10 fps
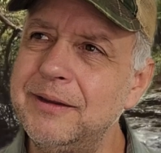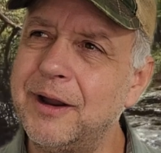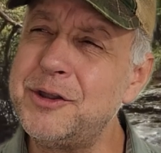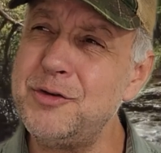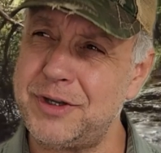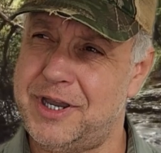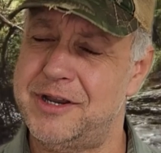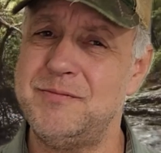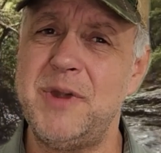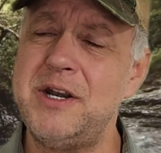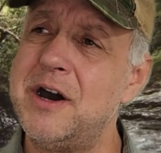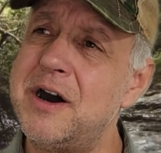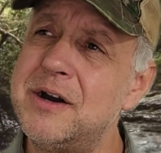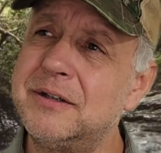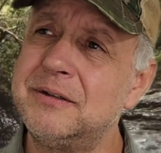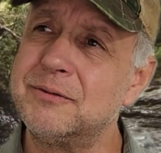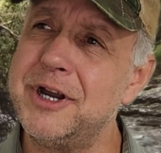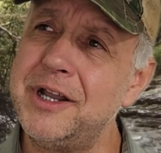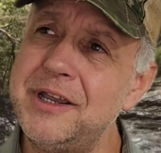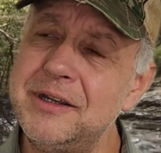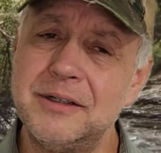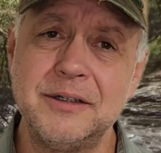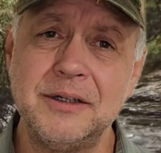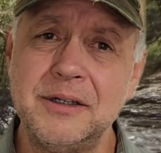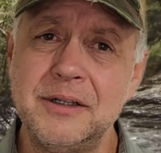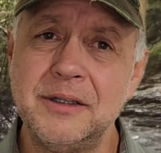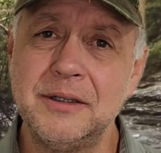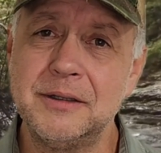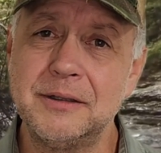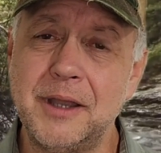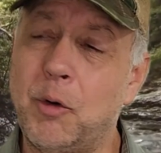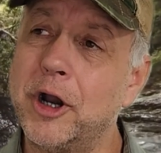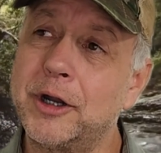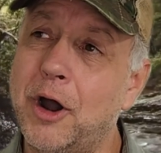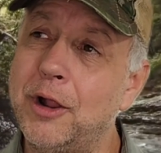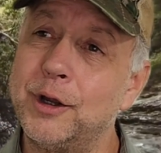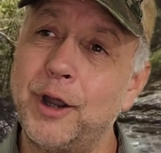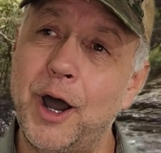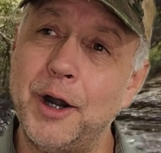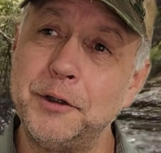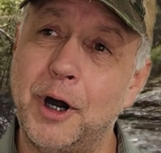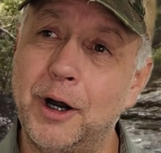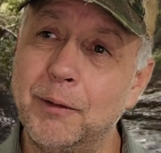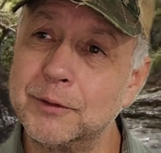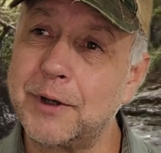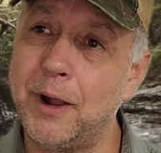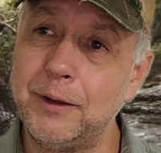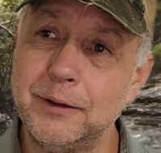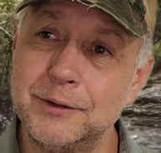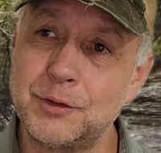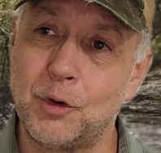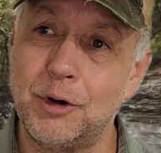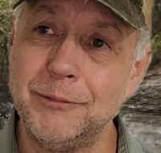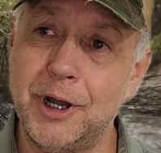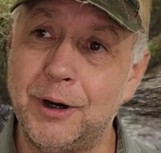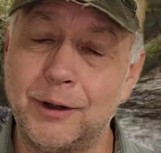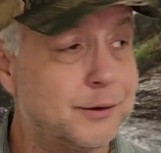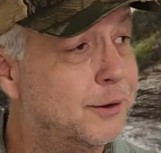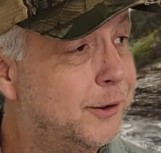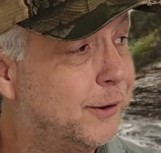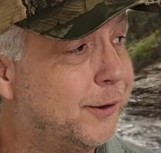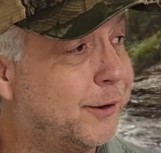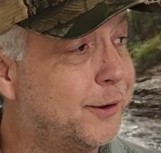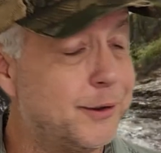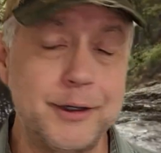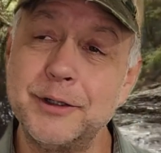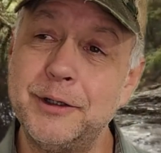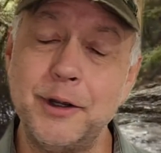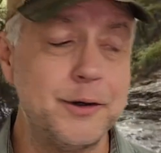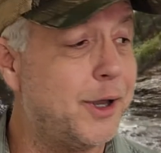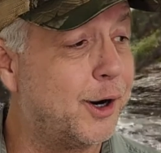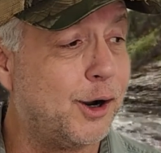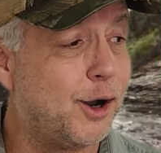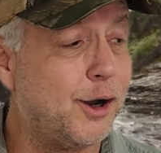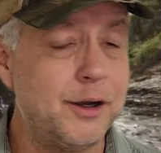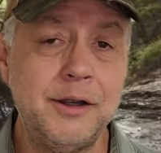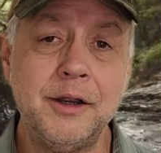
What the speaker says: Are you kidding me, dog? Really? No, we're calling God dog. It was calling the storm dog. Looking at this dude like, huh?